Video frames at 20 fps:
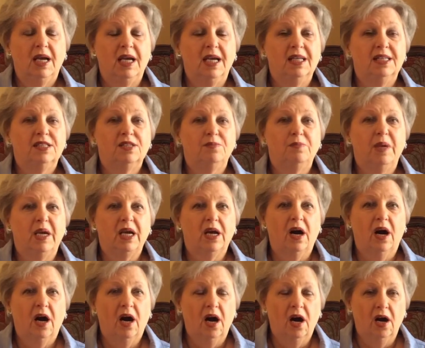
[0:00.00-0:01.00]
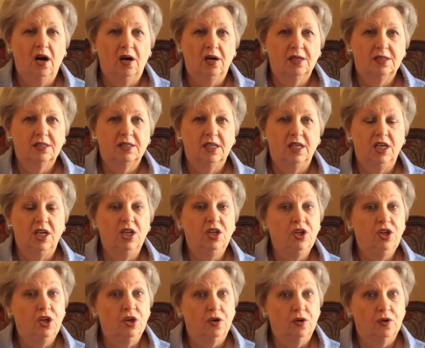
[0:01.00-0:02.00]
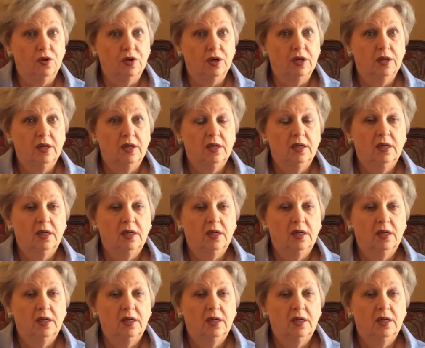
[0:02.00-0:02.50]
It's because in your